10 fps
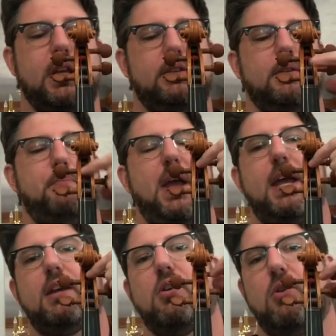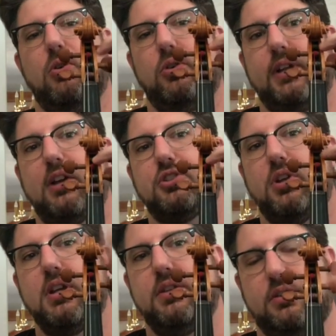in the peg hole, and I'll show
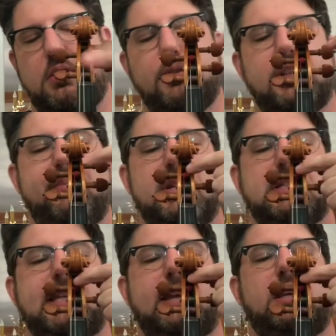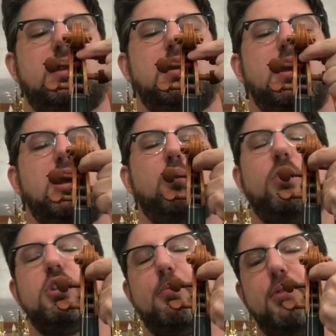you this close up in a second.
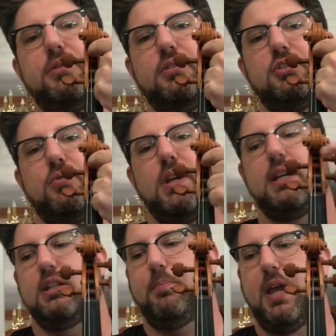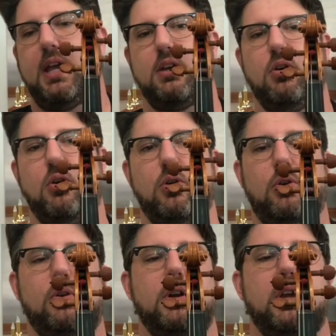When you put the string in the peg
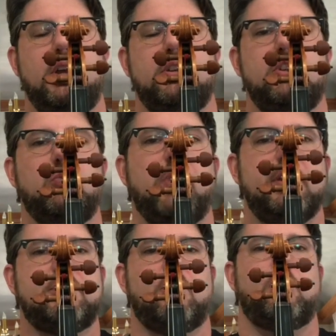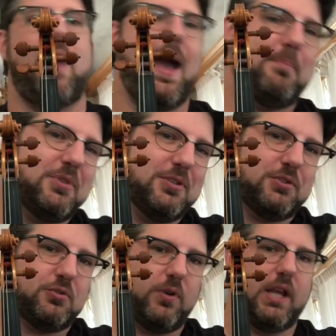hole, you want to wrap the
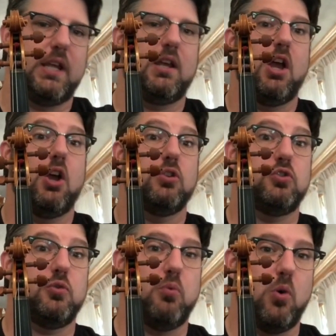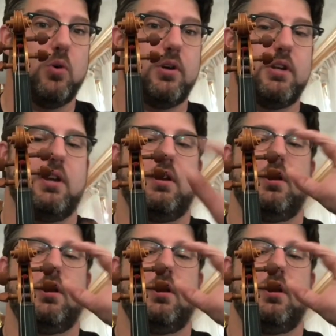string toward